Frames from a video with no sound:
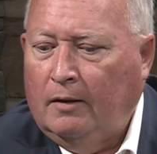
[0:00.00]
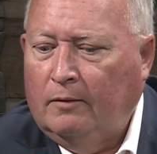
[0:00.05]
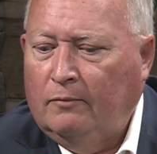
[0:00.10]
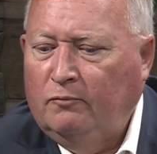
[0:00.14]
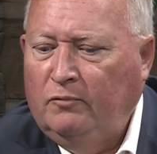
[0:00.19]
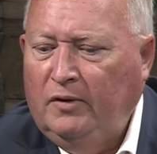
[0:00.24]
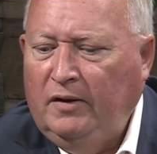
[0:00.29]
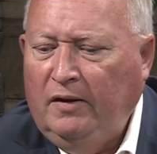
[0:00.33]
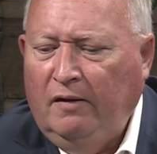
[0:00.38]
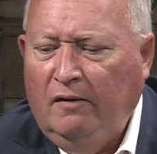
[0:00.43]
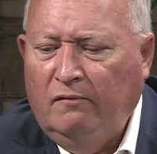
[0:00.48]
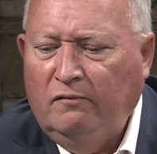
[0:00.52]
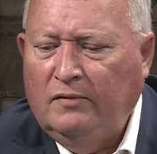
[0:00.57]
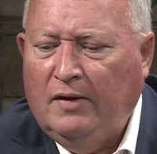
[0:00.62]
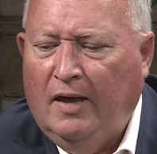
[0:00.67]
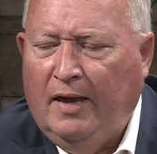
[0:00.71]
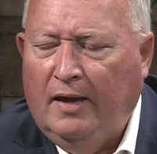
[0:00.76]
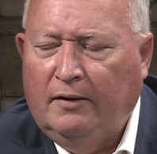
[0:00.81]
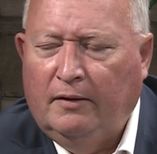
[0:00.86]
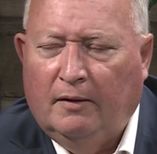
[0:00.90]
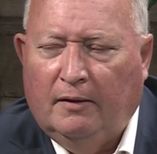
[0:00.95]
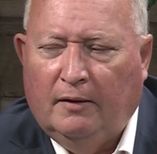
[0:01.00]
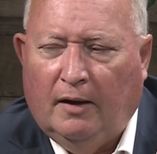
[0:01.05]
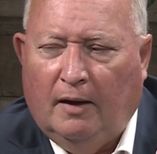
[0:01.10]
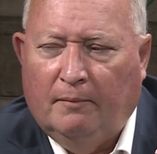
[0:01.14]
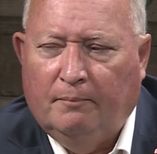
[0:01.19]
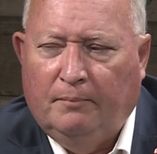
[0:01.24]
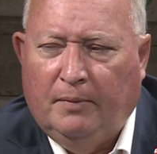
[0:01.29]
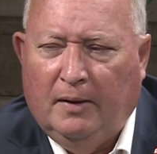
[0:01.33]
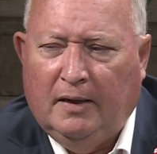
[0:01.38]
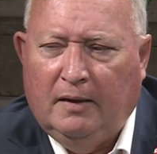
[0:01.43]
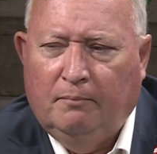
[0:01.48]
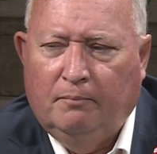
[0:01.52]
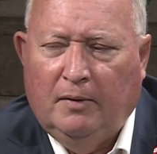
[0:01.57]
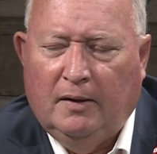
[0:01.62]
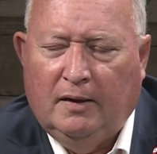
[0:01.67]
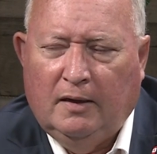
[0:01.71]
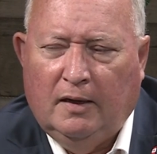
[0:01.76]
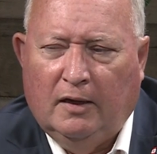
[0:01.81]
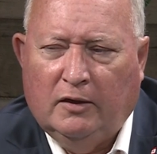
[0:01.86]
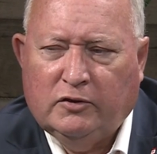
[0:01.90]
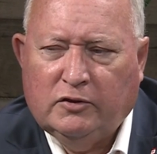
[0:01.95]
We haven't had a
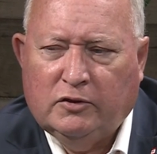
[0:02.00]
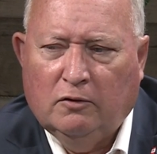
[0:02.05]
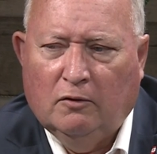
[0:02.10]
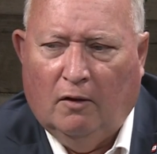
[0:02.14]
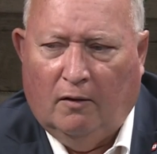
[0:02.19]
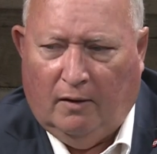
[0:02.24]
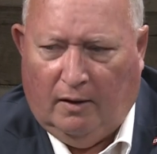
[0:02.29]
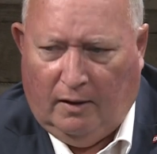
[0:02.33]
big issue.